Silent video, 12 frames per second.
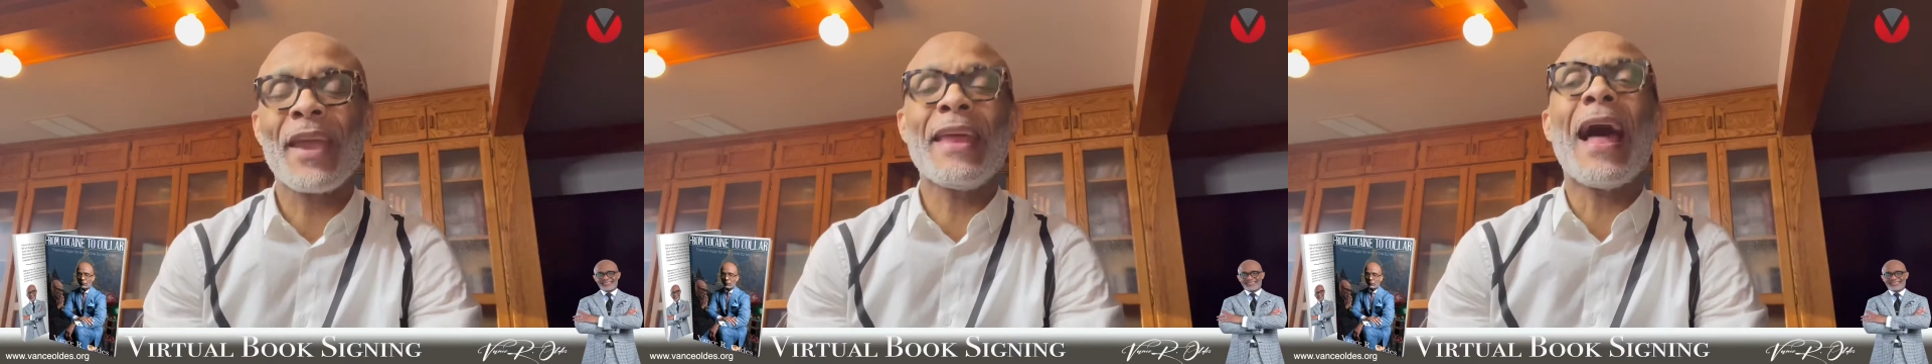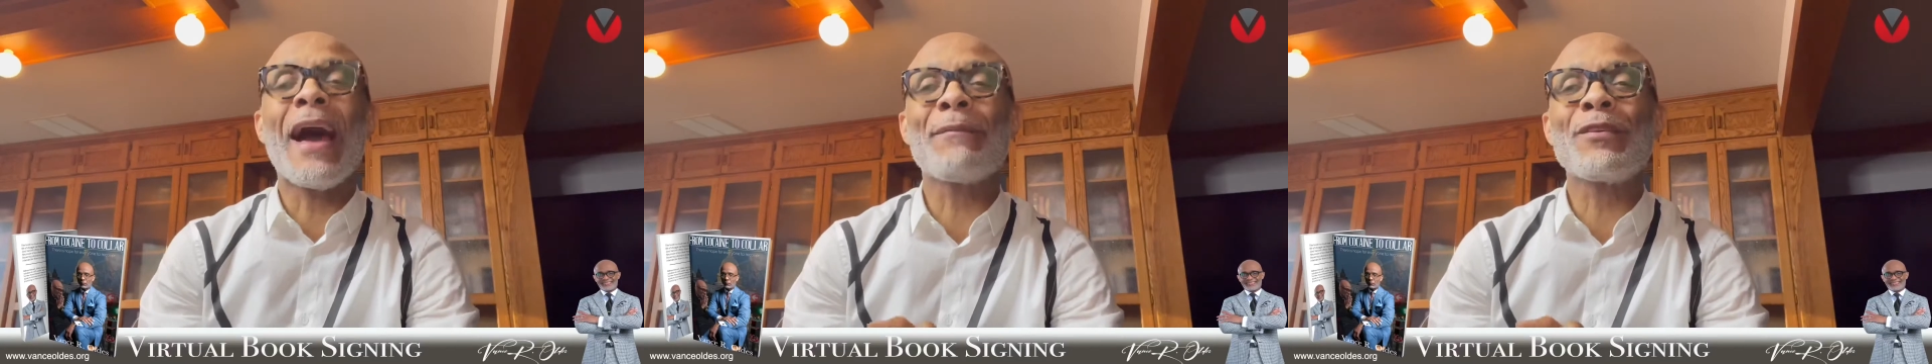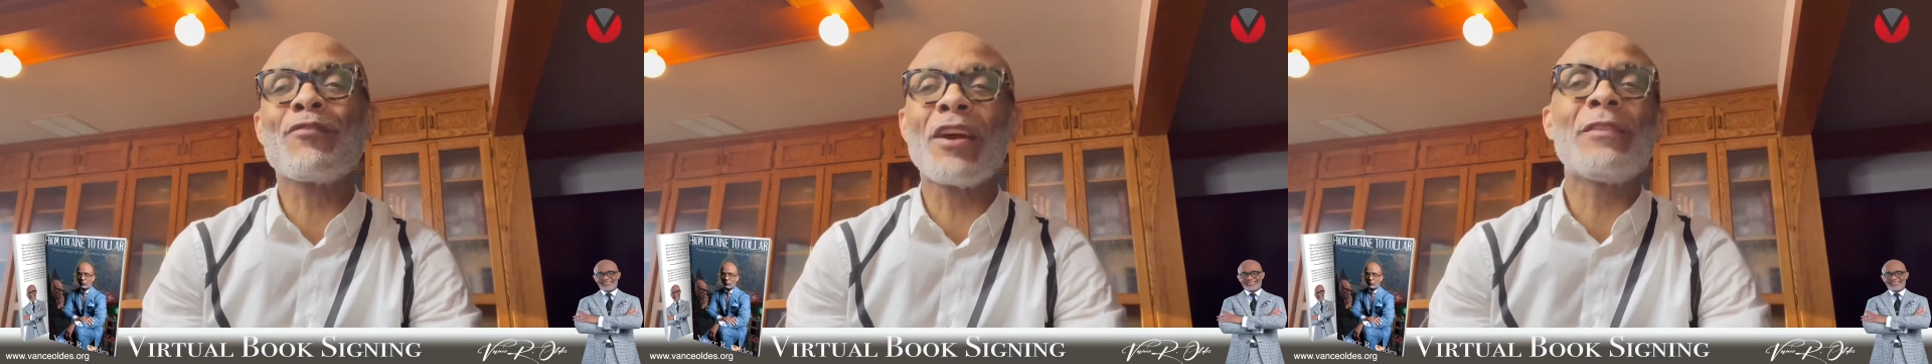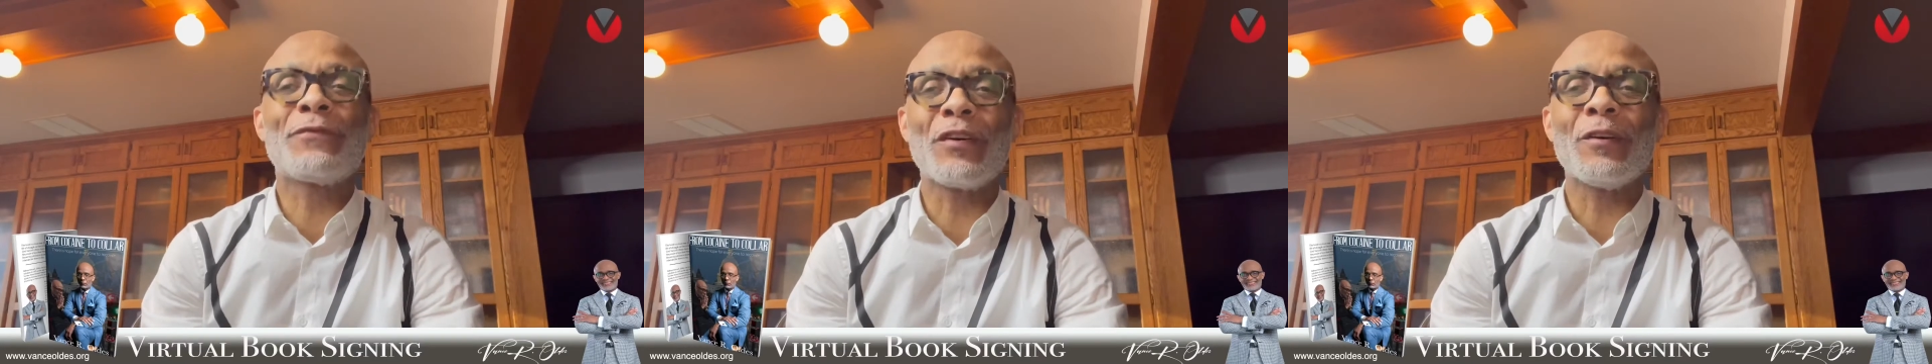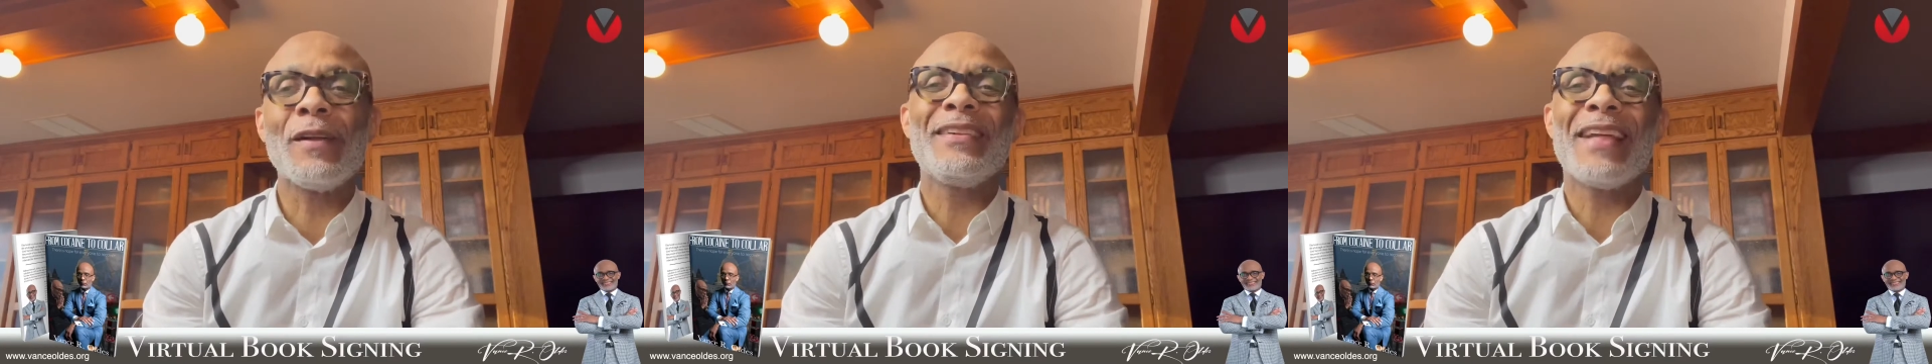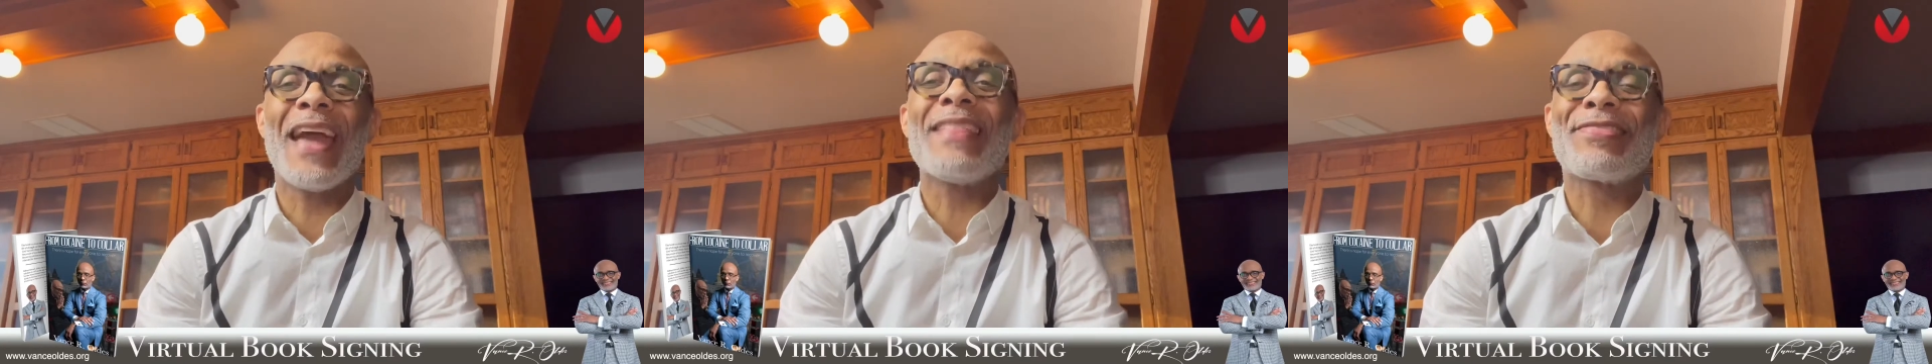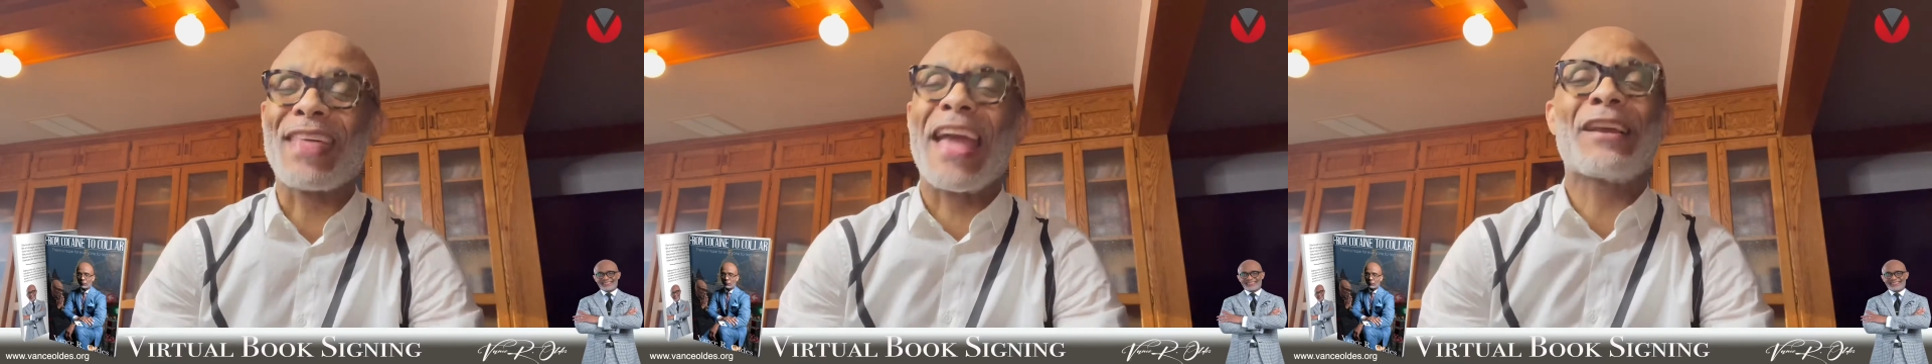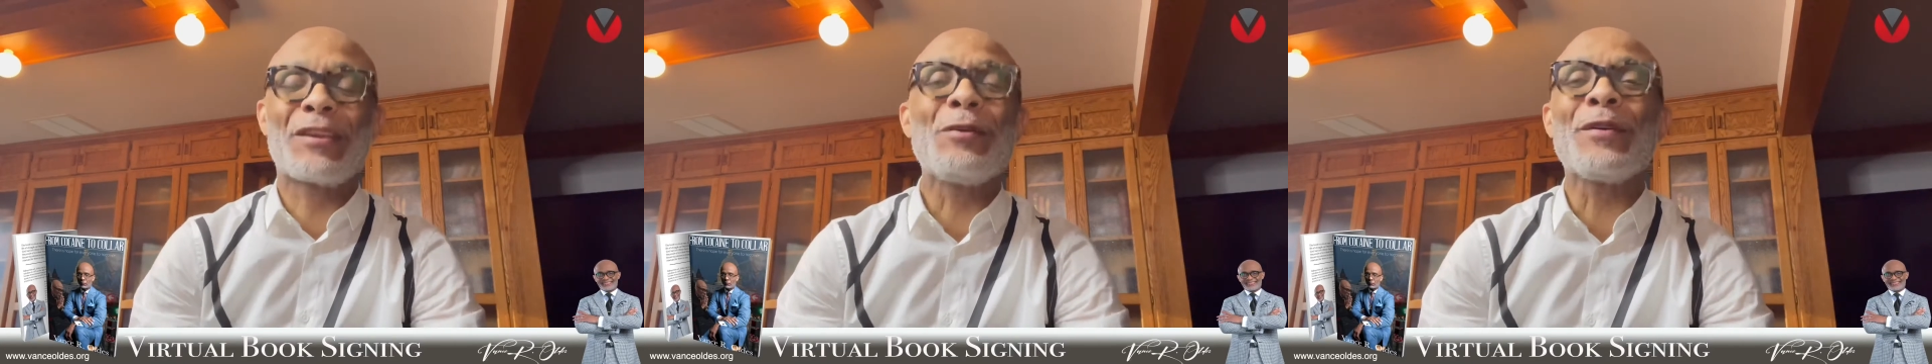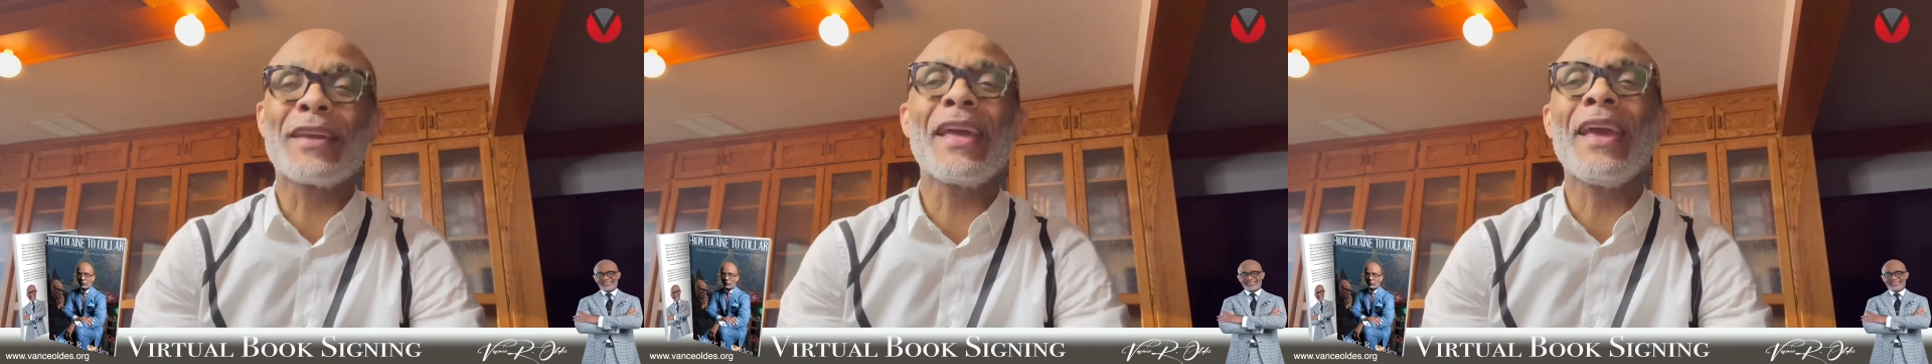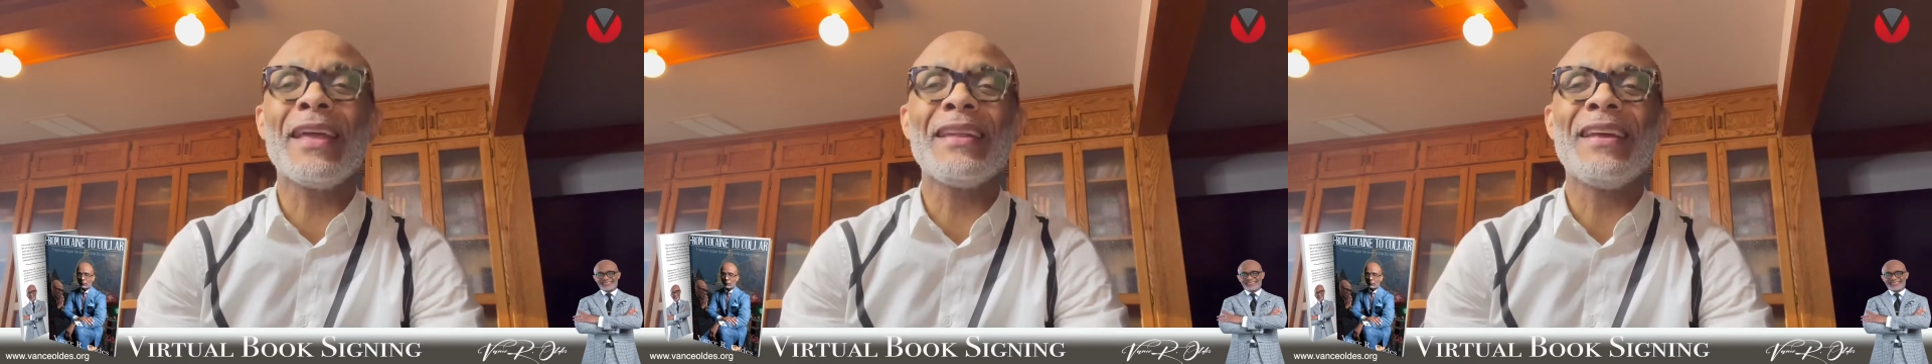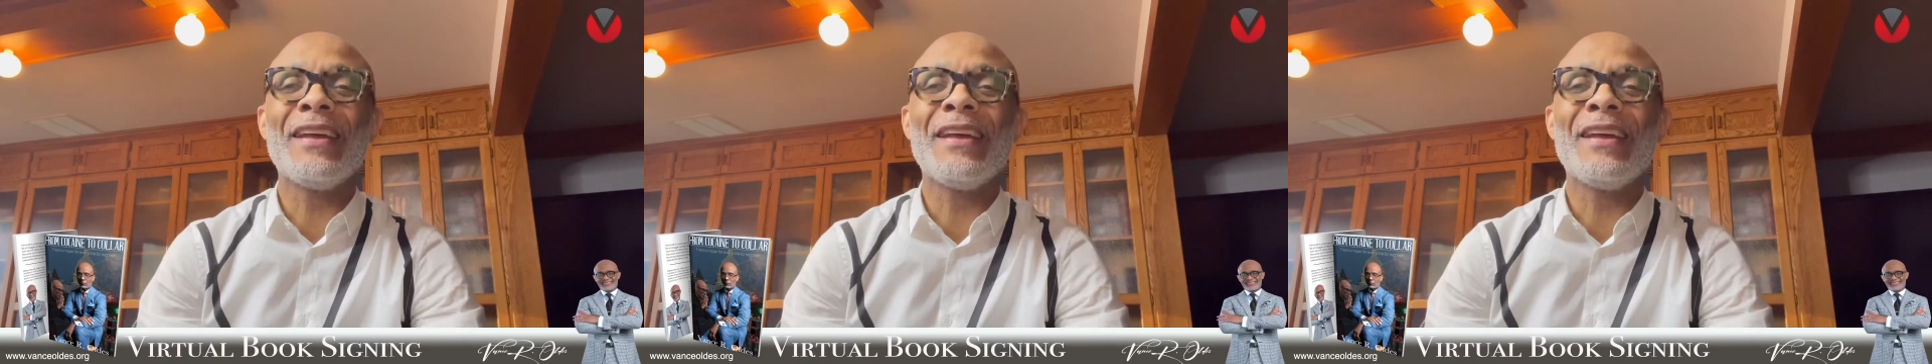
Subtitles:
And I'm grateful. And thank you again